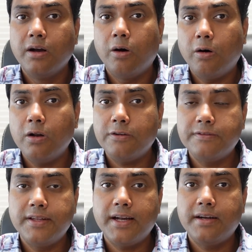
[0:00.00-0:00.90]
All
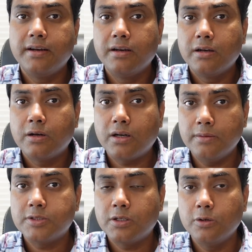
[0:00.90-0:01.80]
of that
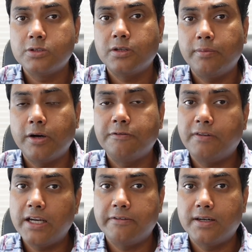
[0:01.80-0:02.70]
comes close to about
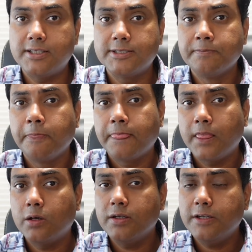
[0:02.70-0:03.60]
5 hours.
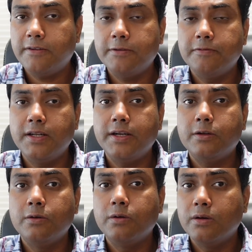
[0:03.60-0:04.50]
Now, if I'm willing
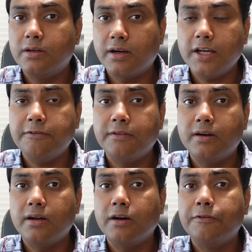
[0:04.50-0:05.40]
to drive
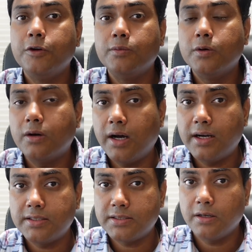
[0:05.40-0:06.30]
for a few more hours,